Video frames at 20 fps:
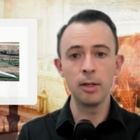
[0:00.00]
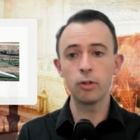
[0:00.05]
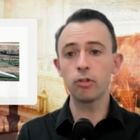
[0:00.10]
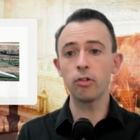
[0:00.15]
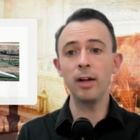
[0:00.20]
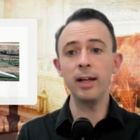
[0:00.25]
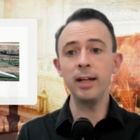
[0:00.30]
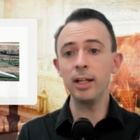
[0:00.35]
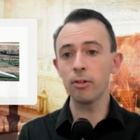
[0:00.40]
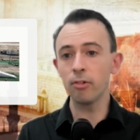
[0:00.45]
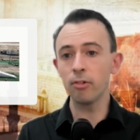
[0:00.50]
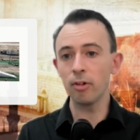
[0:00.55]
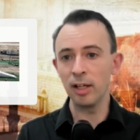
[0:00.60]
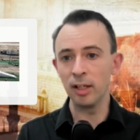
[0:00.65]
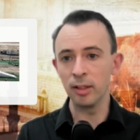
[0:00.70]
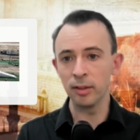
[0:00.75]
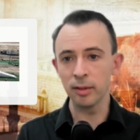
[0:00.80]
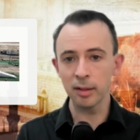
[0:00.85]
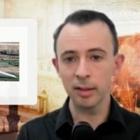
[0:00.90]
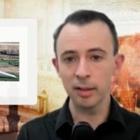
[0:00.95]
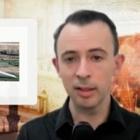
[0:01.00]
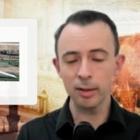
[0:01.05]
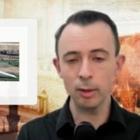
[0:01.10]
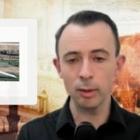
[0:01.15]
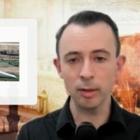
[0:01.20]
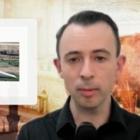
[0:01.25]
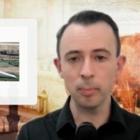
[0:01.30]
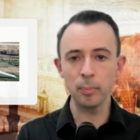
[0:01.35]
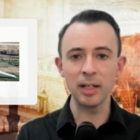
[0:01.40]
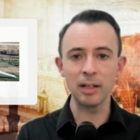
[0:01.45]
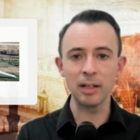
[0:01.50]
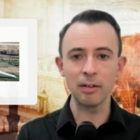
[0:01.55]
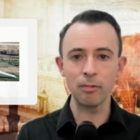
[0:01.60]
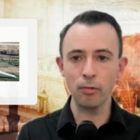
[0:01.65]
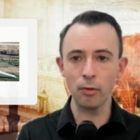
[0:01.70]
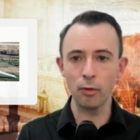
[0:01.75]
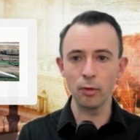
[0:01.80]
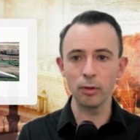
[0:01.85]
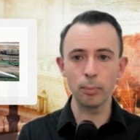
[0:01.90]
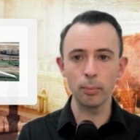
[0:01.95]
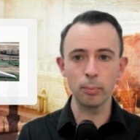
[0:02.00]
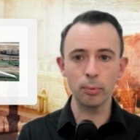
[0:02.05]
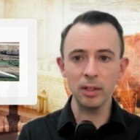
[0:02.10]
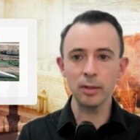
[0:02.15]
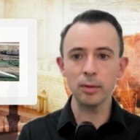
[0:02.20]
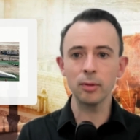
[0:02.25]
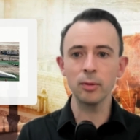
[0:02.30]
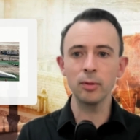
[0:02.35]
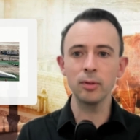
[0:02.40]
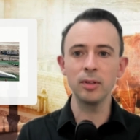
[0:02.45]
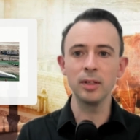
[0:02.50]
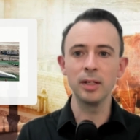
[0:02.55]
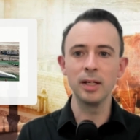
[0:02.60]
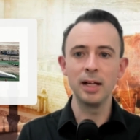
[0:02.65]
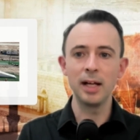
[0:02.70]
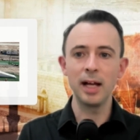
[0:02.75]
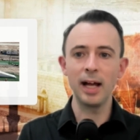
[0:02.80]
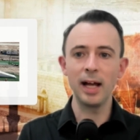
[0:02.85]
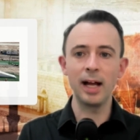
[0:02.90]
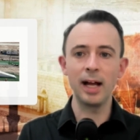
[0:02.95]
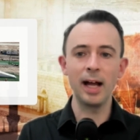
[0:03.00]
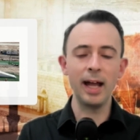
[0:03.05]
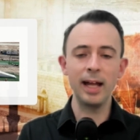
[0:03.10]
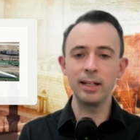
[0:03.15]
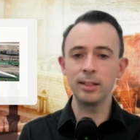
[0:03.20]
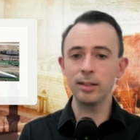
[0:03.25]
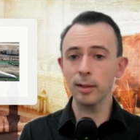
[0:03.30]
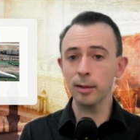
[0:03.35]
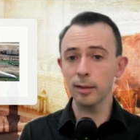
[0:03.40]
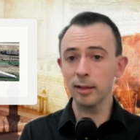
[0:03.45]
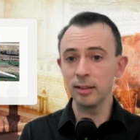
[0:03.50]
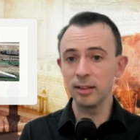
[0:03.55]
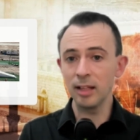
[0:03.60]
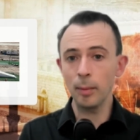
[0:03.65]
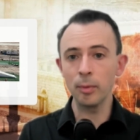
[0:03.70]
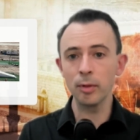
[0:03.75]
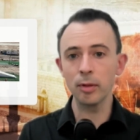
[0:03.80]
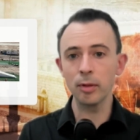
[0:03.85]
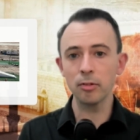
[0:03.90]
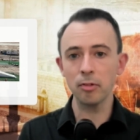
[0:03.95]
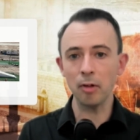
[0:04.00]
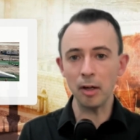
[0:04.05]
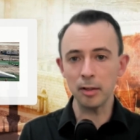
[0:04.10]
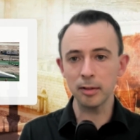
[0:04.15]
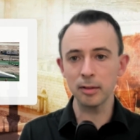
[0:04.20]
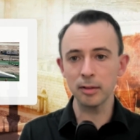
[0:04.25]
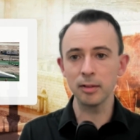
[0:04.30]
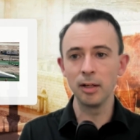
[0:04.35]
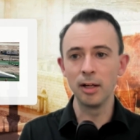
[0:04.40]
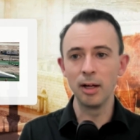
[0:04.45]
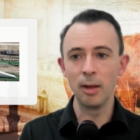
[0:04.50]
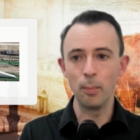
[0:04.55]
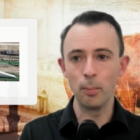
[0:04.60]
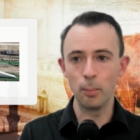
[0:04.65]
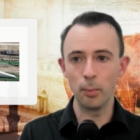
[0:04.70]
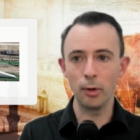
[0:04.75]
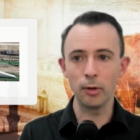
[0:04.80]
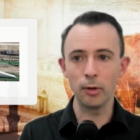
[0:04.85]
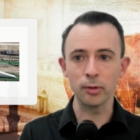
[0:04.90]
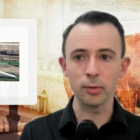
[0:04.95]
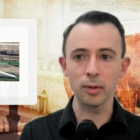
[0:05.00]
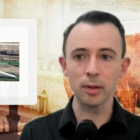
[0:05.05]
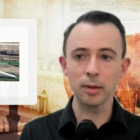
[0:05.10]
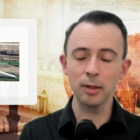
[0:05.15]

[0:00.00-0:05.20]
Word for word: training grounds, so to speak, for the priesthood uh, and just a demonstration model.